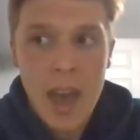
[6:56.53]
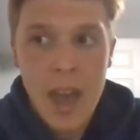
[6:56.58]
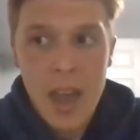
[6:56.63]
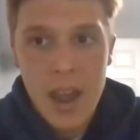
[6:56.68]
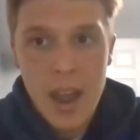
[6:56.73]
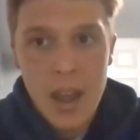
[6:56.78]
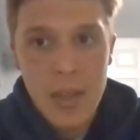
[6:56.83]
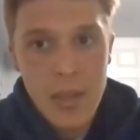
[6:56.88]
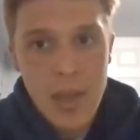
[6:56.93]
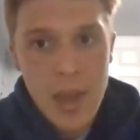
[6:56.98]

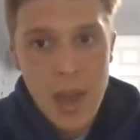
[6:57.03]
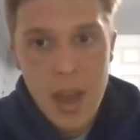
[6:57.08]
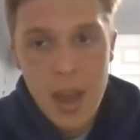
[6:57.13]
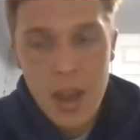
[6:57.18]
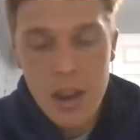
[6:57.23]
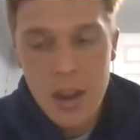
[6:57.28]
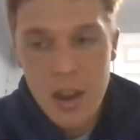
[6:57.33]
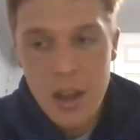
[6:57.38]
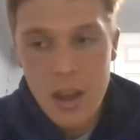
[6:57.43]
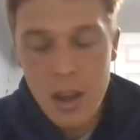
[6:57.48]
And
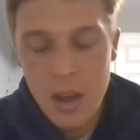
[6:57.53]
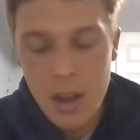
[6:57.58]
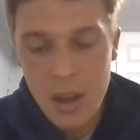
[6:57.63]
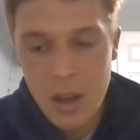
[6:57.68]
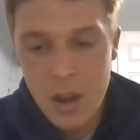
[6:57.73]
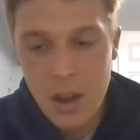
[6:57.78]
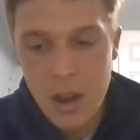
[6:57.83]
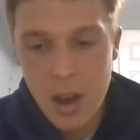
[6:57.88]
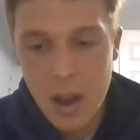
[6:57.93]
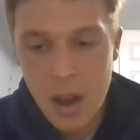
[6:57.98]
then
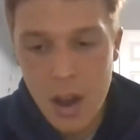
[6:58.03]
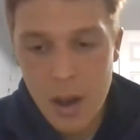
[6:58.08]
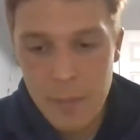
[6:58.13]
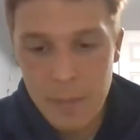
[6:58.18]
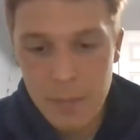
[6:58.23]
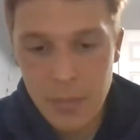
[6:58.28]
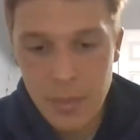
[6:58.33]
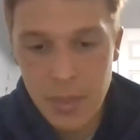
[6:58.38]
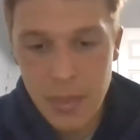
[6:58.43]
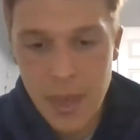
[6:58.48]

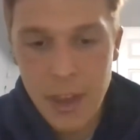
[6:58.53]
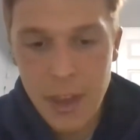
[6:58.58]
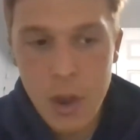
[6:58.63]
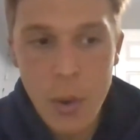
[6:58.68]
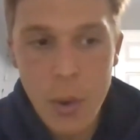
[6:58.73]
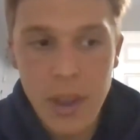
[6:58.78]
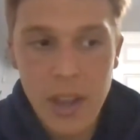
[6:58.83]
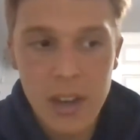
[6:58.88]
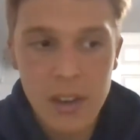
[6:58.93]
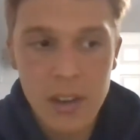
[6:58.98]

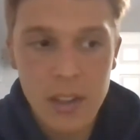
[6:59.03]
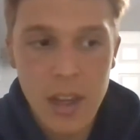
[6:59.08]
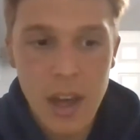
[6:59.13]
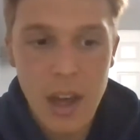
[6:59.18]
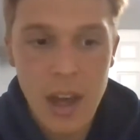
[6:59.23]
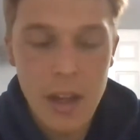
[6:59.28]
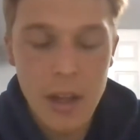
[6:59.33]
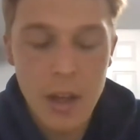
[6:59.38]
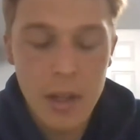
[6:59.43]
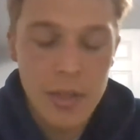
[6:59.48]
going into
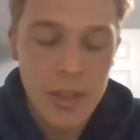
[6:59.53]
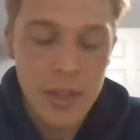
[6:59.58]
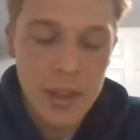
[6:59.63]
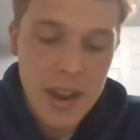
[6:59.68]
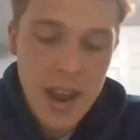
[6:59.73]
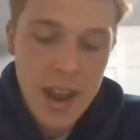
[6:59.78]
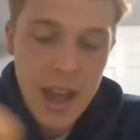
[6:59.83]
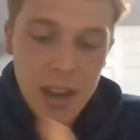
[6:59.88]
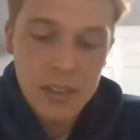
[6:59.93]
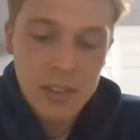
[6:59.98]
the
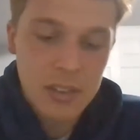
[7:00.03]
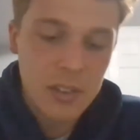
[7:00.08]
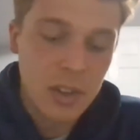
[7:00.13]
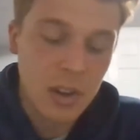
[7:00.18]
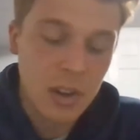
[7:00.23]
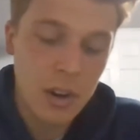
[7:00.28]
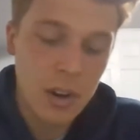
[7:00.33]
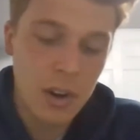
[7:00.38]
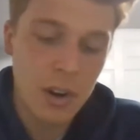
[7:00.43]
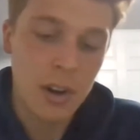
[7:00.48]
next
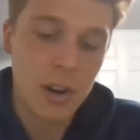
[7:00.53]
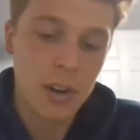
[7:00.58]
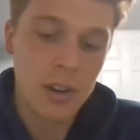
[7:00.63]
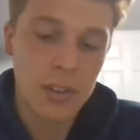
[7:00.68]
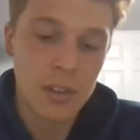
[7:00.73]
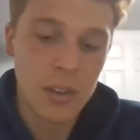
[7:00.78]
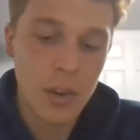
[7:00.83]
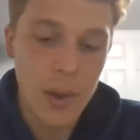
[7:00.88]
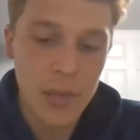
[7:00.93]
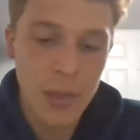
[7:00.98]
turn,
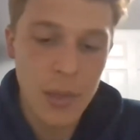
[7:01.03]
so at the